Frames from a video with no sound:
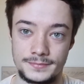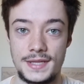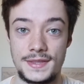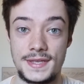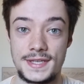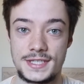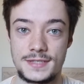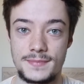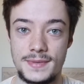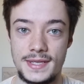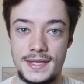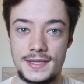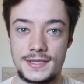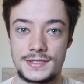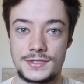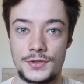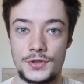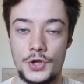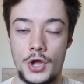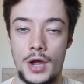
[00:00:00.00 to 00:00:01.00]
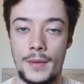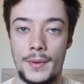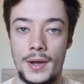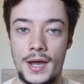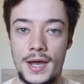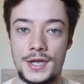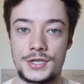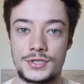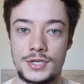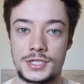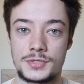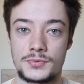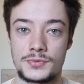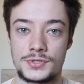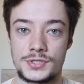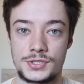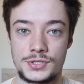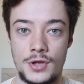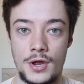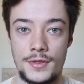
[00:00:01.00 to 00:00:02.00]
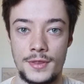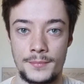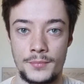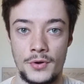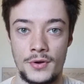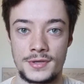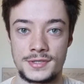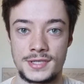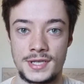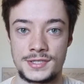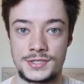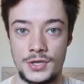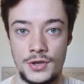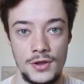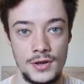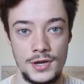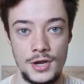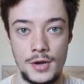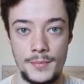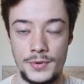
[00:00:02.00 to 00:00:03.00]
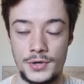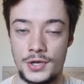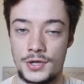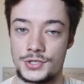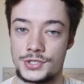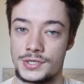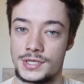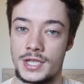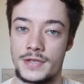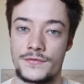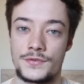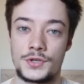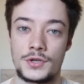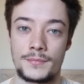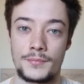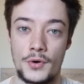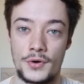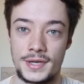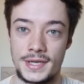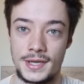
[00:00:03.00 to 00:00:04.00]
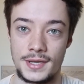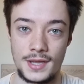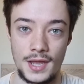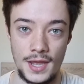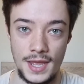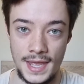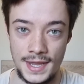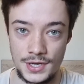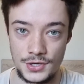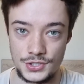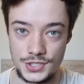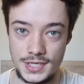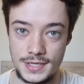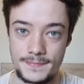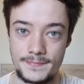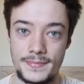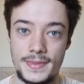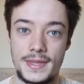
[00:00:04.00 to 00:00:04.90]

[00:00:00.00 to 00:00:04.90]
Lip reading: This means that the carbohydrates will start the process earlier because you're giving your body energy,